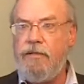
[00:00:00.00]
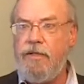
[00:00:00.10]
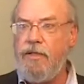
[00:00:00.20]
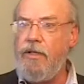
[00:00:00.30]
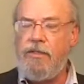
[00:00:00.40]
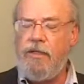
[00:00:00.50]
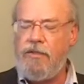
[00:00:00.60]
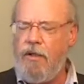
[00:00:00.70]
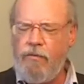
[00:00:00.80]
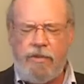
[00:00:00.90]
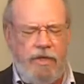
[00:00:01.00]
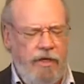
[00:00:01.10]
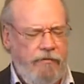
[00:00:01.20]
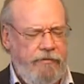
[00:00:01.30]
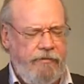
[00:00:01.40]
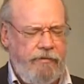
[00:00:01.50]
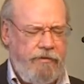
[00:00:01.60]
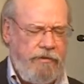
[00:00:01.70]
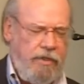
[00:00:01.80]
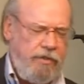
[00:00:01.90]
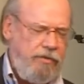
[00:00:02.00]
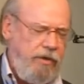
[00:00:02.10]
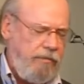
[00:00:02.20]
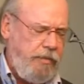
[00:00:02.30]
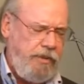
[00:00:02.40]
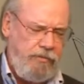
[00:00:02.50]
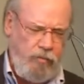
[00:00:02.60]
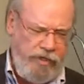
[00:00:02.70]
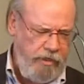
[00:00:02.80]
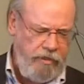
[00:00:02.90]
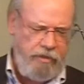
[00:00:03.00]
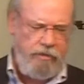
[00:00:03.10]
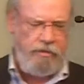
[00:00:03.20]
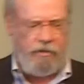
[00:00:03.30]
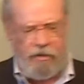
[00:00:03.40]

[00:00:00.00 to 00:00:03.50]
It's always kind of struck me as weird.